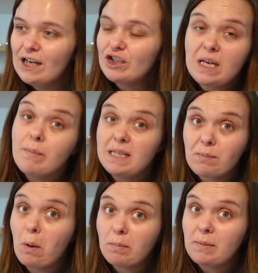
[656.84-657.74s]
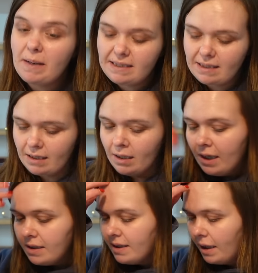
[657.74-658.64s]
cheap is probably better.
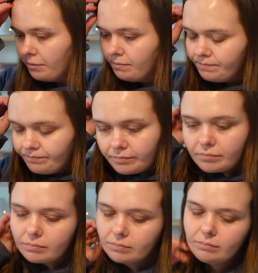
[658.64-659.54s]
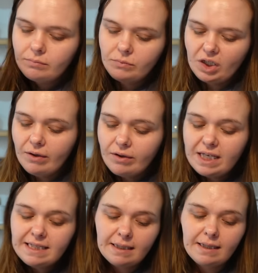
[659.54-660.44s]
So this